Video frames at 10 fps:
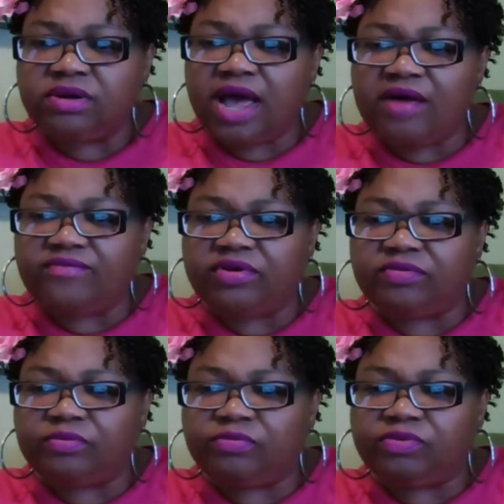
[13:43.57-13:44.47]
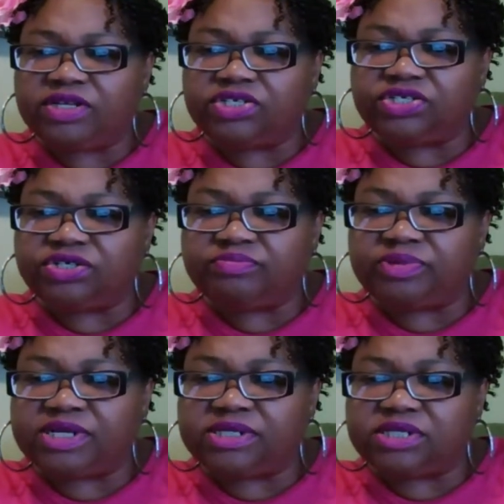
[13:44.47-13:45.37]
have a registered
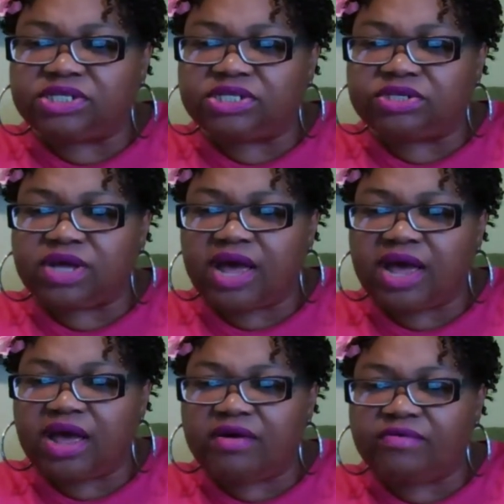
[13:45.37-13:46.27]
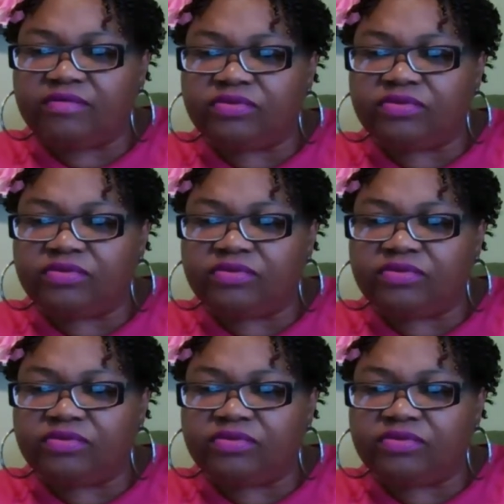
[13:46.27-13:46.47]
business to have